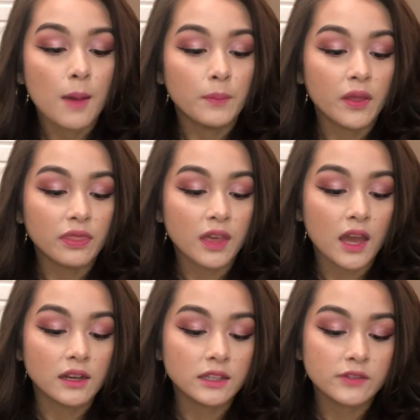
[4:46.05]
but
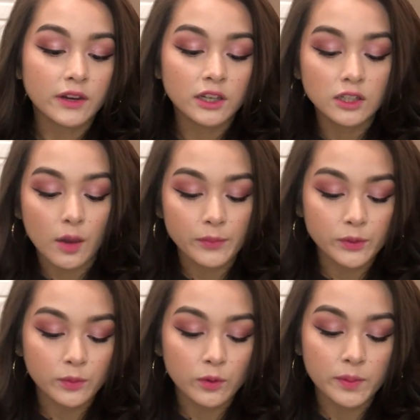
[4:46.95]
then it's very
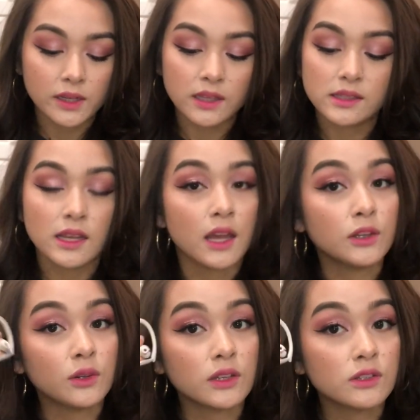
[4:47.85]
comfortable because then
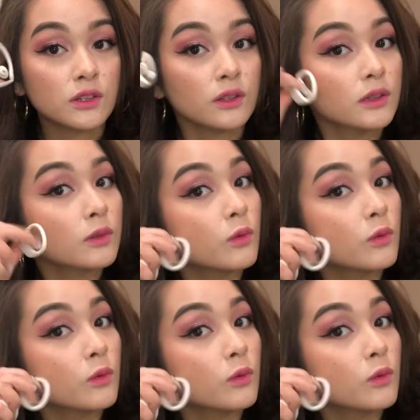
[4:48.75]
you get to